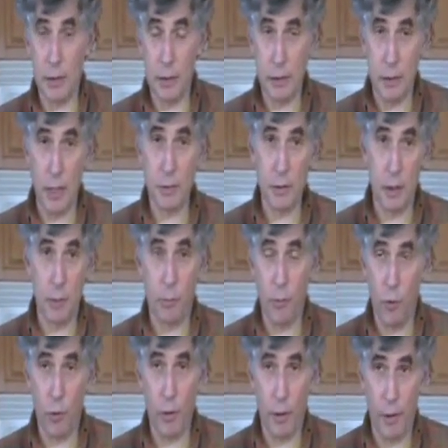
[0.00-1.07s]
is such an
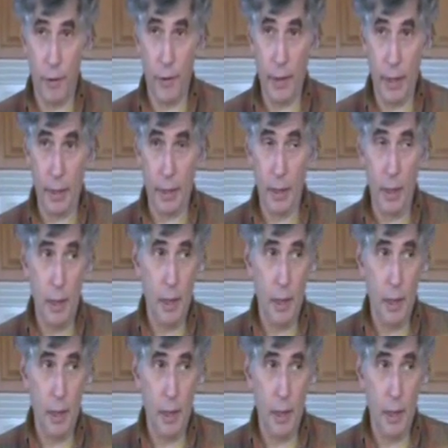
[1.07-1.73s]
important thing,